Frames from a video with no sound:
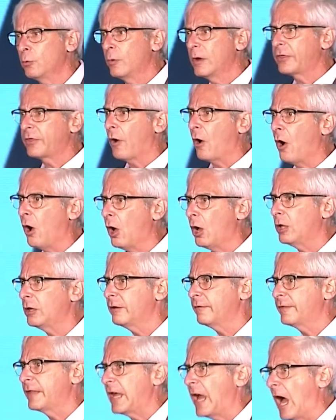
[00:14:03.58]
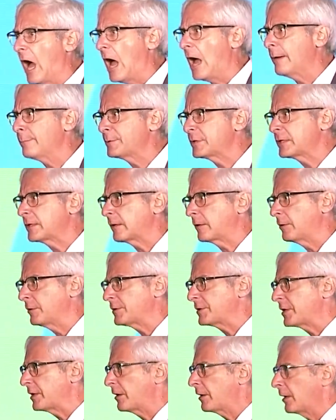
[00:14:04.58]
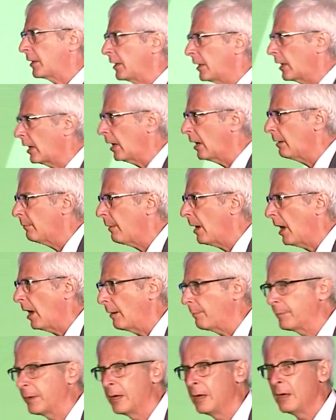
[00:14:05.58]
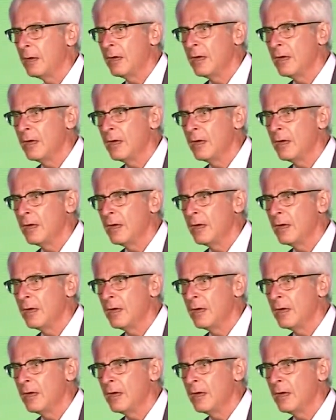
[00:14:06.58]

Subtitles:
with all of the obstacles that are going to come up